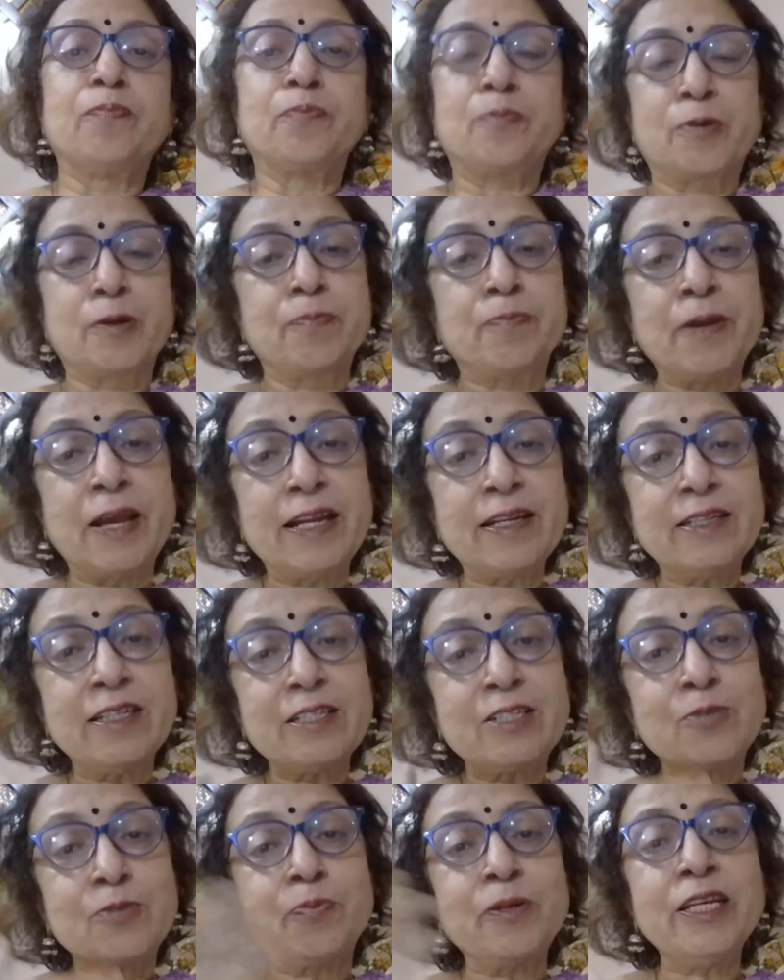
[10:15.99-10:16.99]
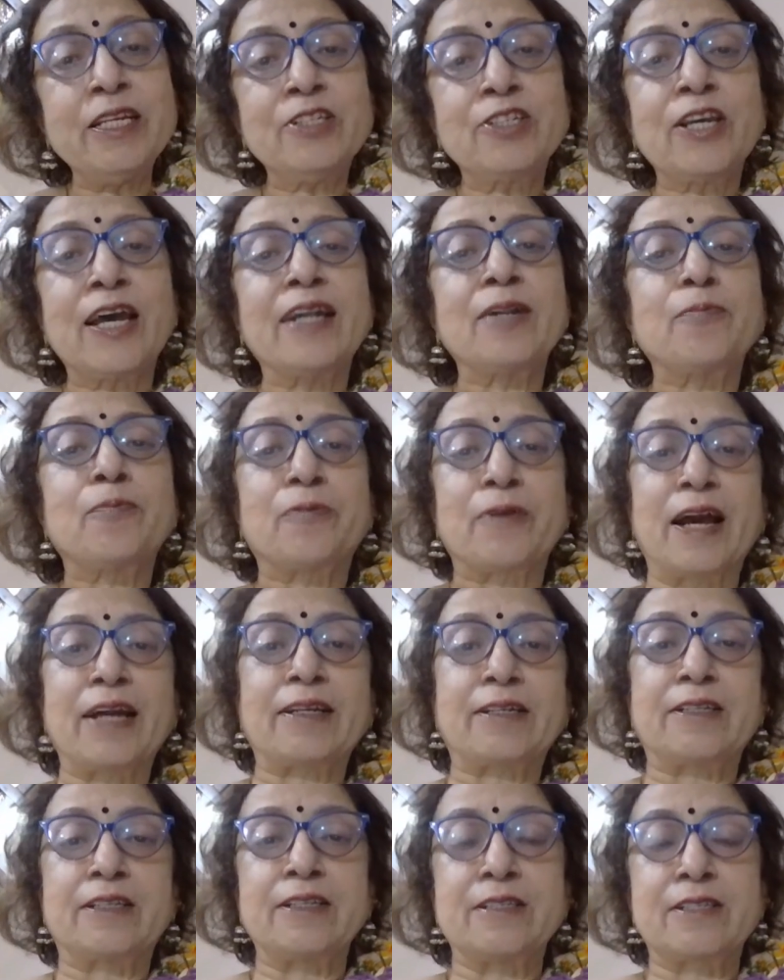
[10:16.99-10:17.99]
Prepare the speech and
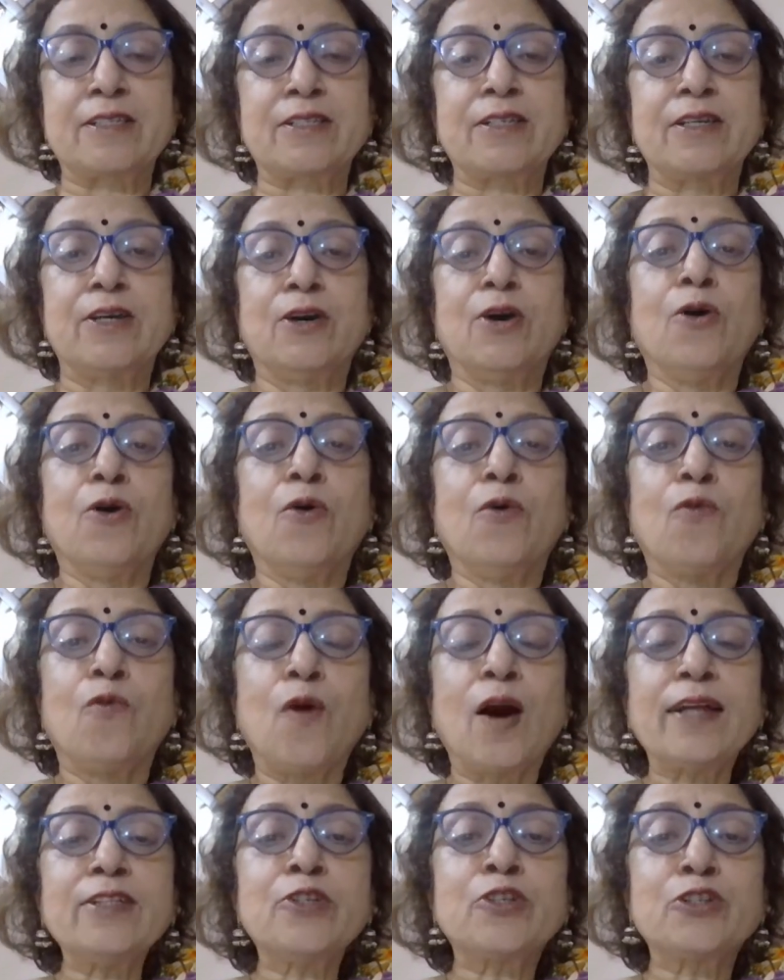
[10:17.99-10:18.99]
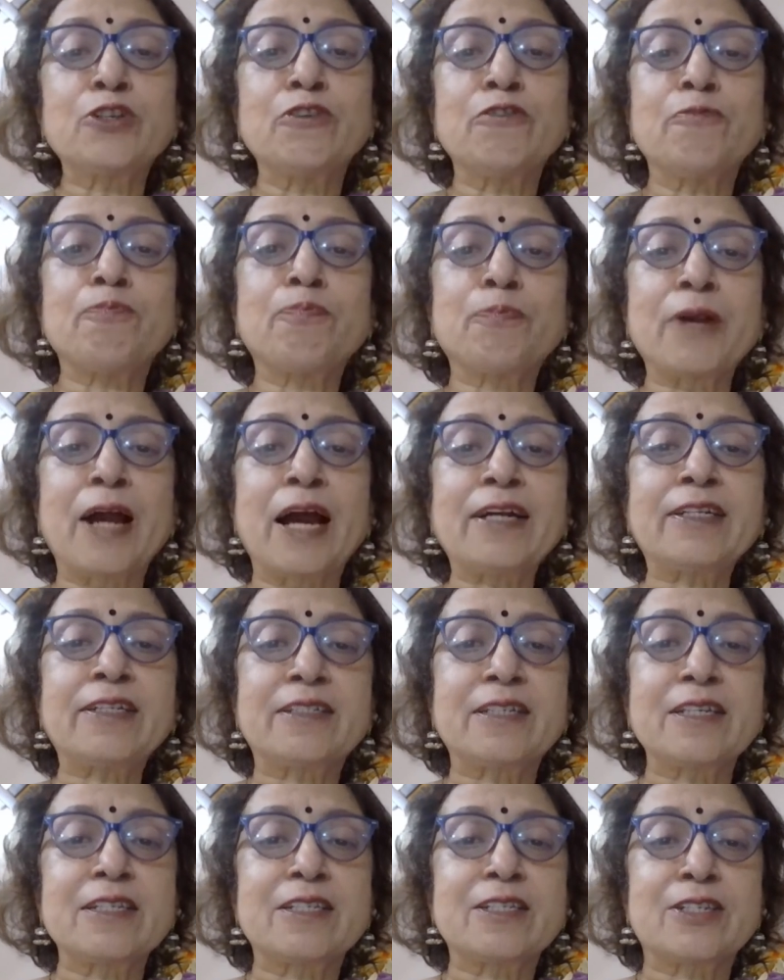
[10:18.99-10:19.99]
practice. Once you've
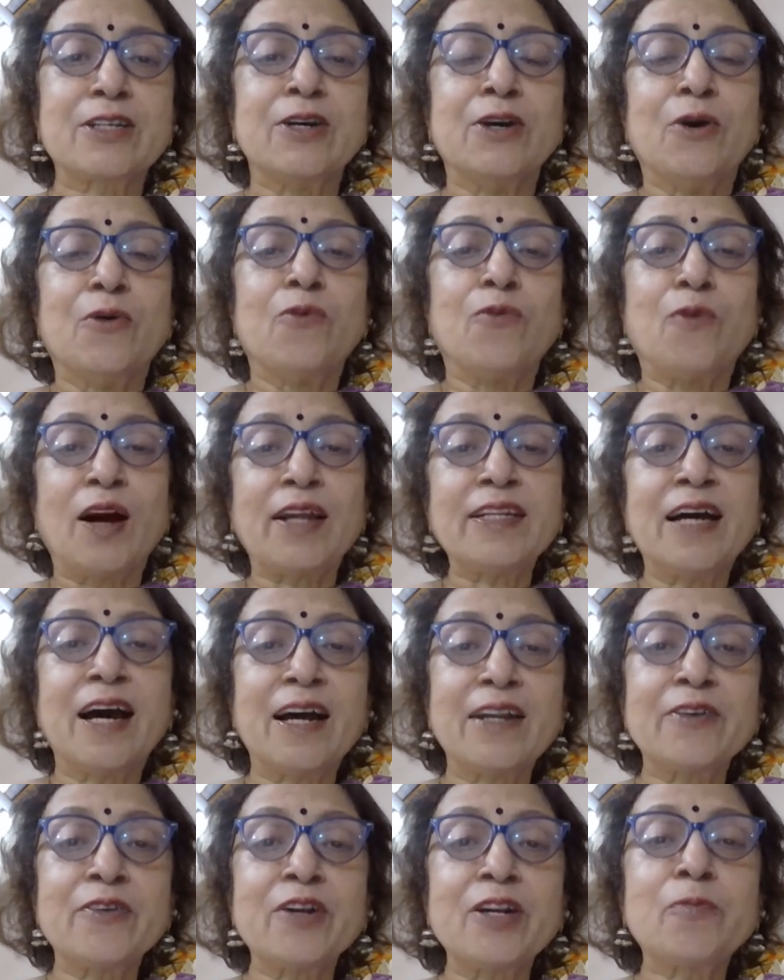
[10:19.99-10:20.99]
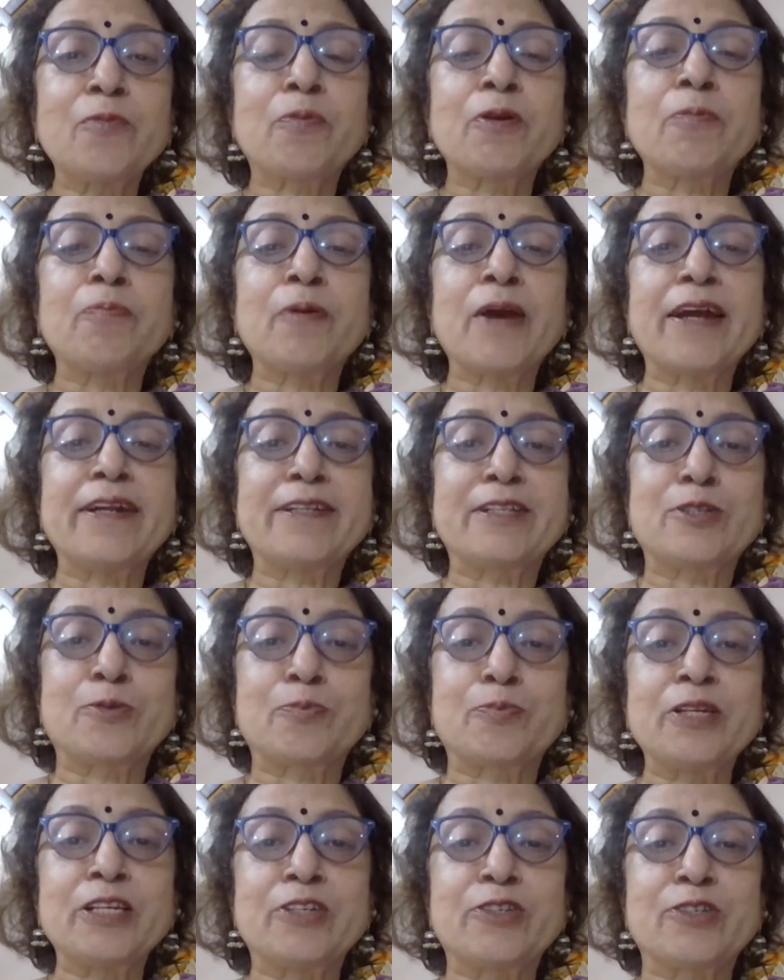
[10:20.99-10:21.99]
practiced 100 prepared
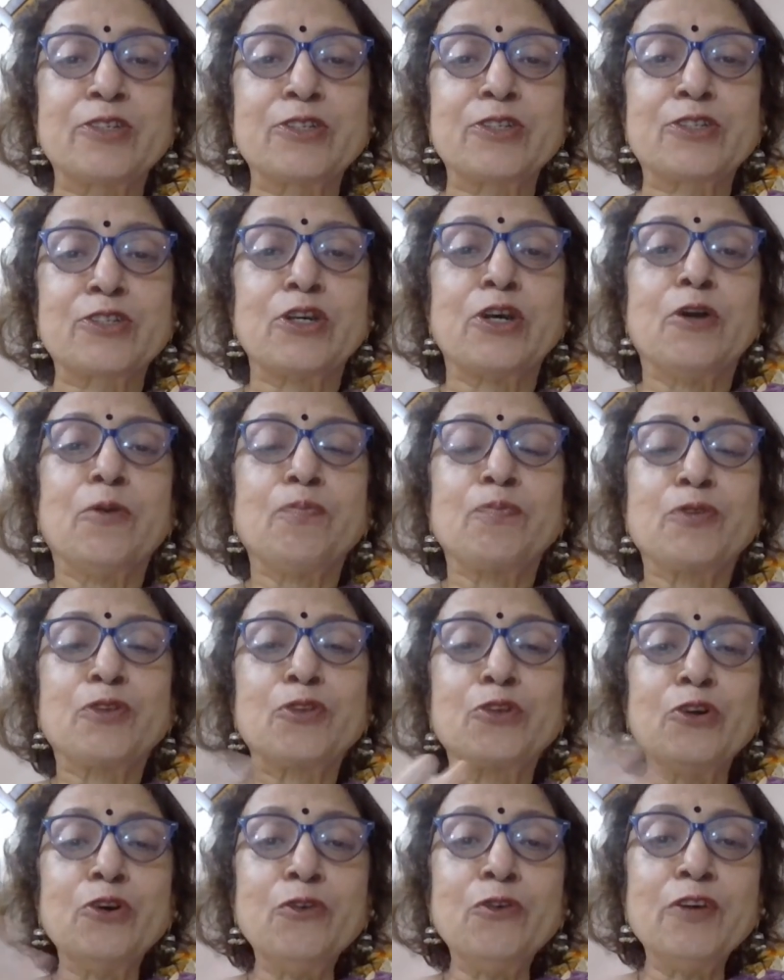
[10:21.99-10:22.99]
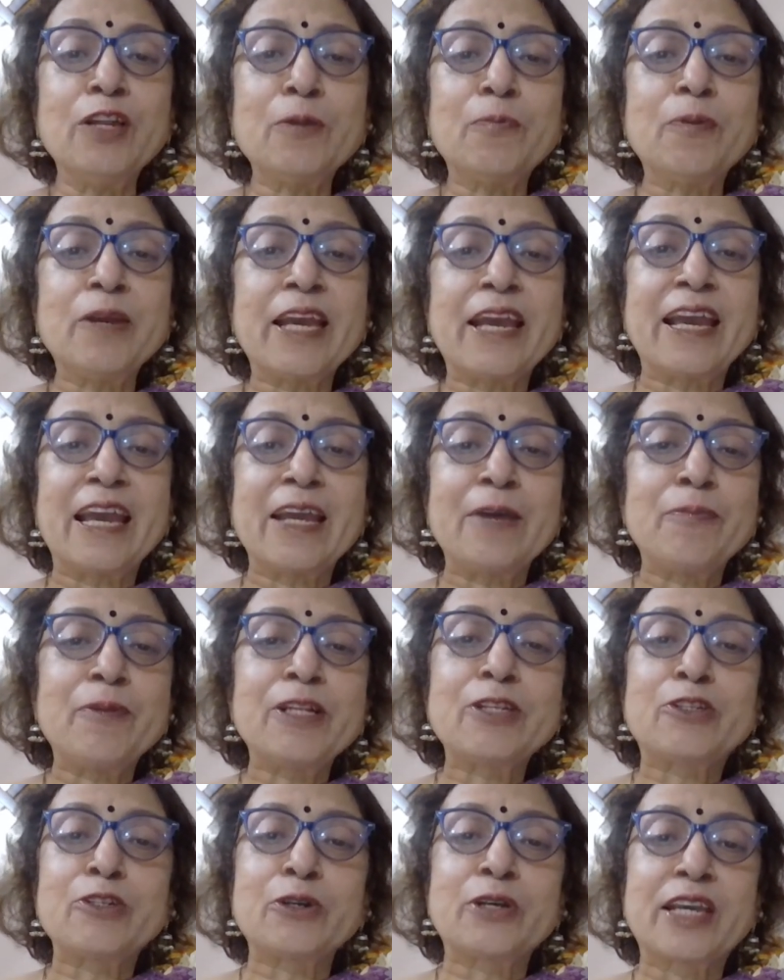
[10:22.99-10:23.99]
speeches, you will be able
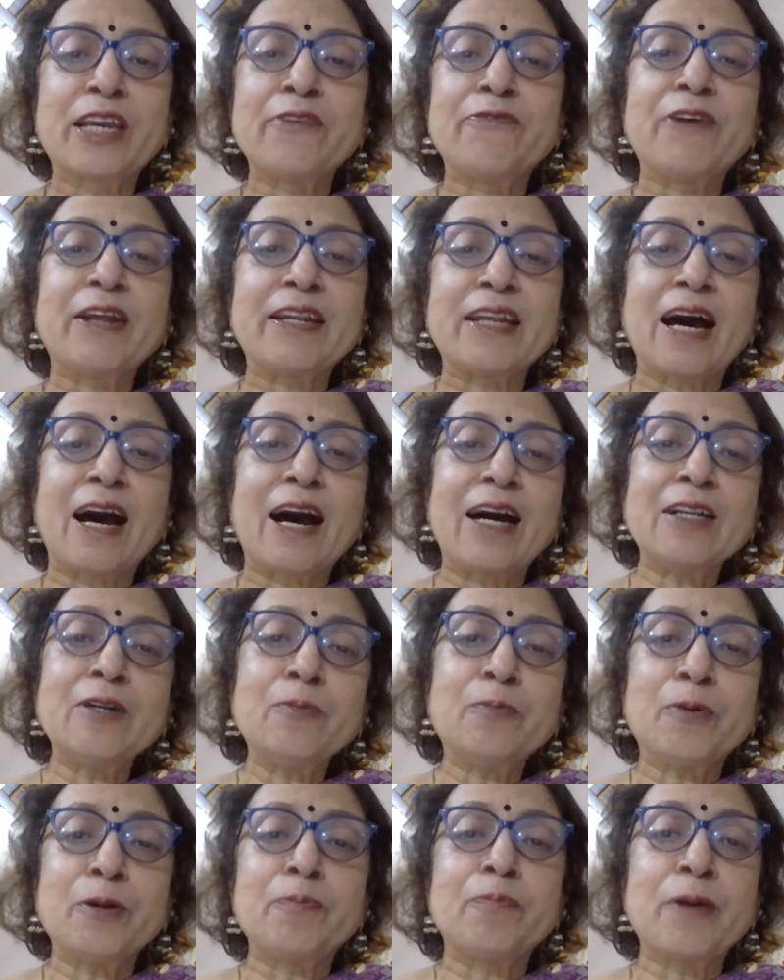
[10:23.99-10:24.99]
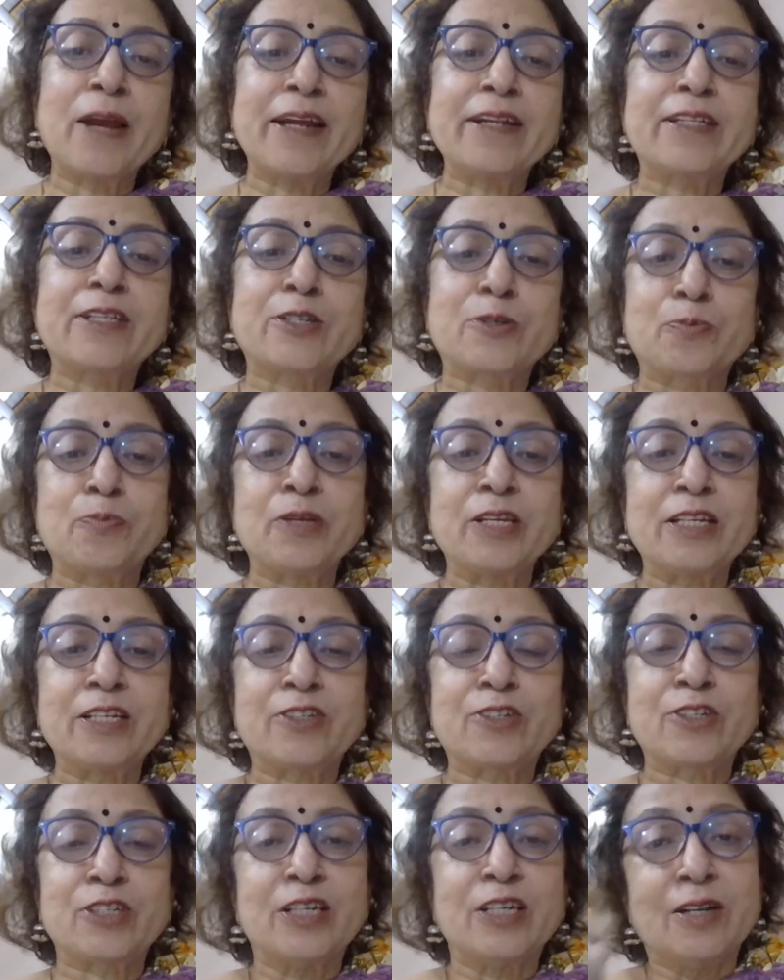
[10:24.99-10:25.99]
to give an unprepared
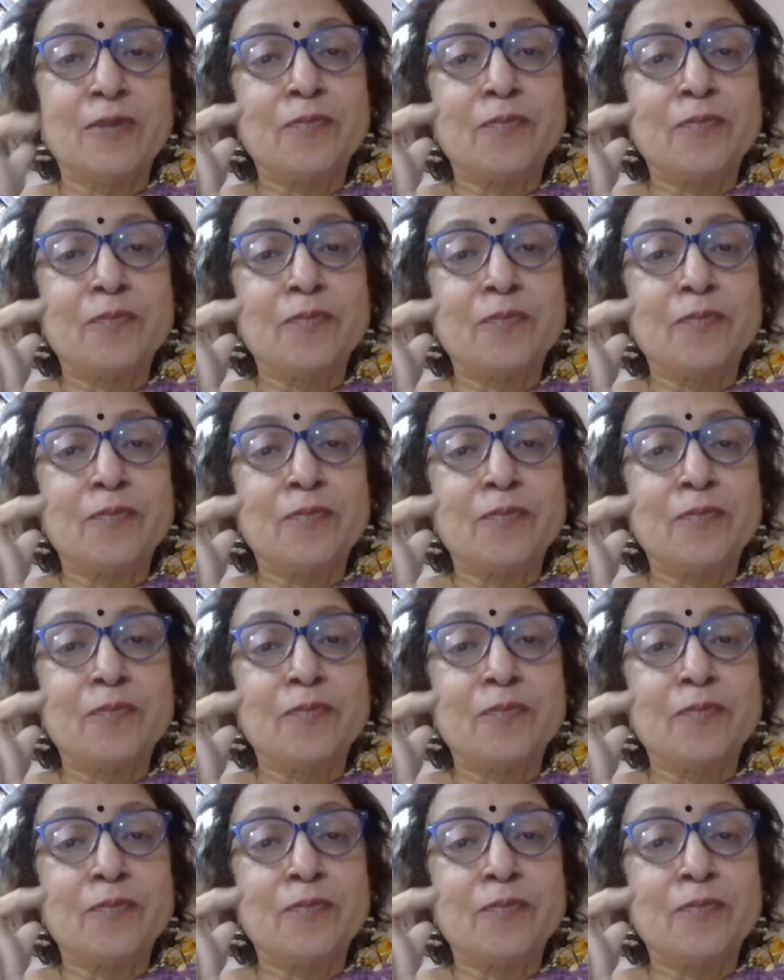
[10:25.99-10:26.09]
speech